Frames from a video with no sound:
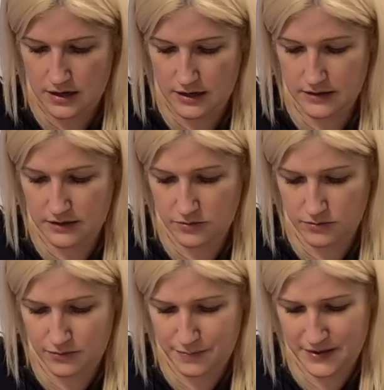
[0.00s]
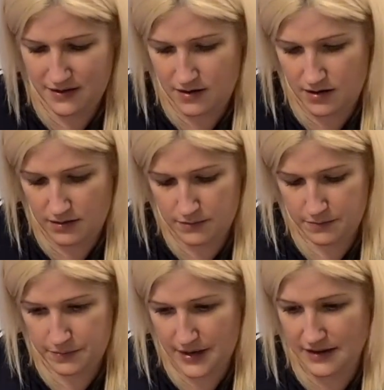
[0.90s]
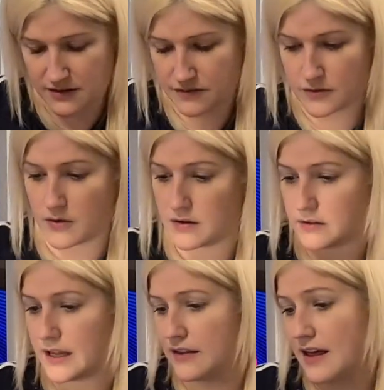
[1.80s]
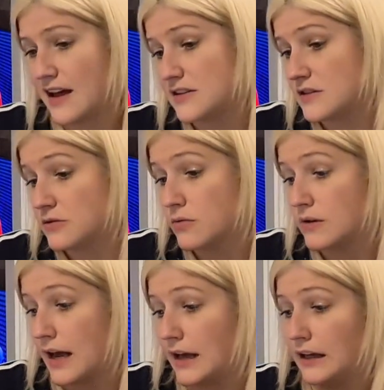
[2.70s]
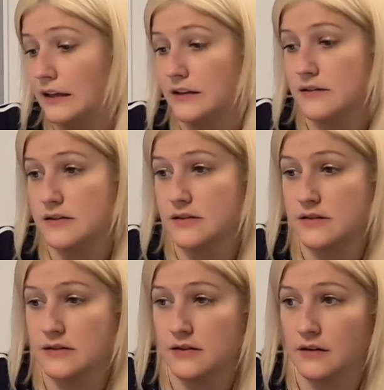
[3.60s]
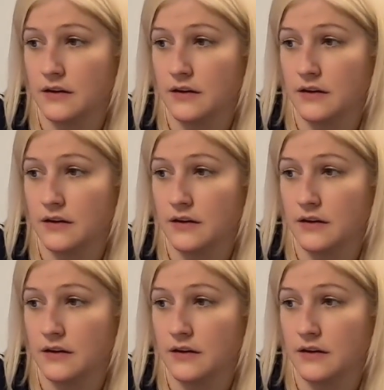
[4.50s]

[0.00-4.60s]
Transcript: And then you open it up and you've got like, that's so nice.